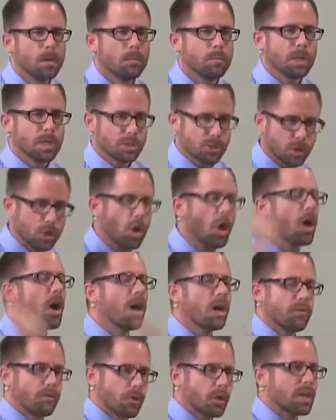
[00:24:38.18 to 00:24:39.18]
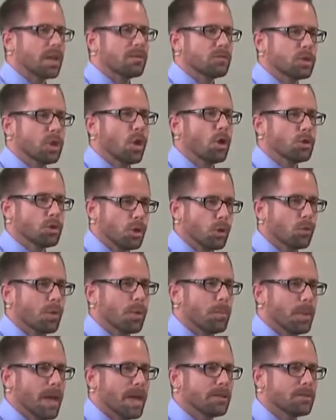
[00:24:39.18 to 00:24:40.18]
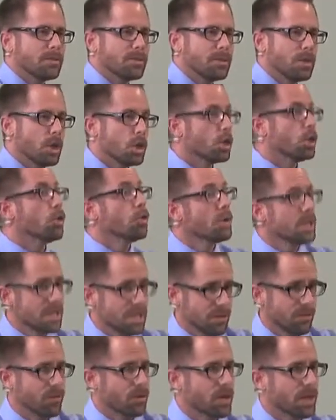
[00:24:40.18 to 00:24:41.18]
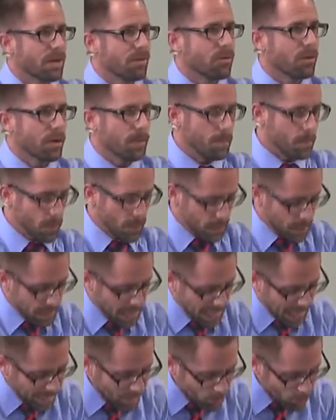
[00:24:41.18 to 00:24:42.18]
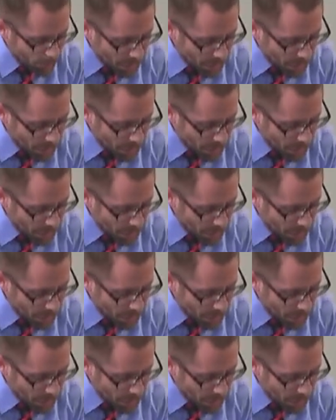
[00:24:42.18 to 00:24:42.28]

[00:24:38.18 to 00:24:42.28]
because God forgives those who repent. You need to forgive him and you